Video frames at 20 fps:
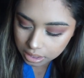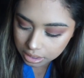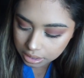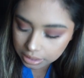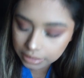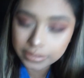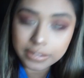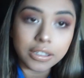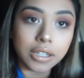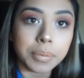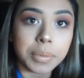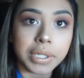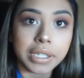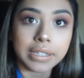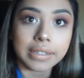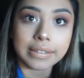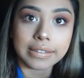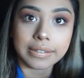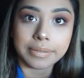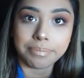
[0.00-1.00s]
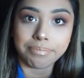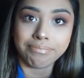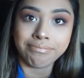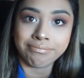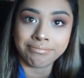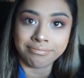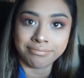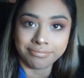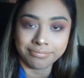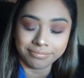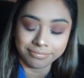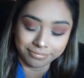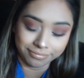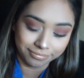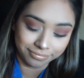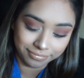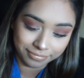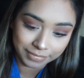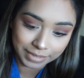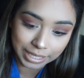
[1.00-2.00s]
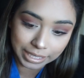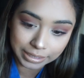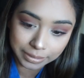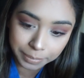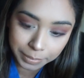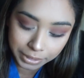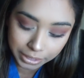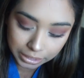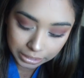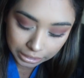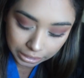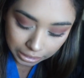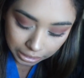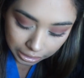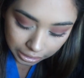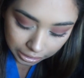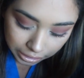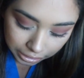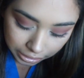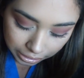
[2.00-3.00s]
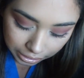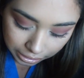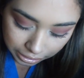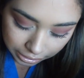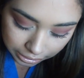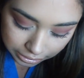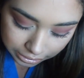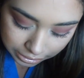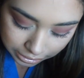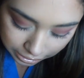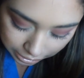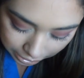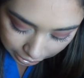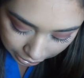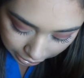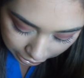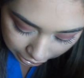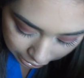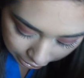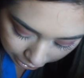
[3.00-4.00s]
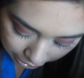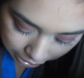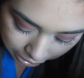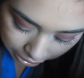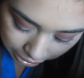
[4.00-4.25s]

to Starbucks. It's been a long day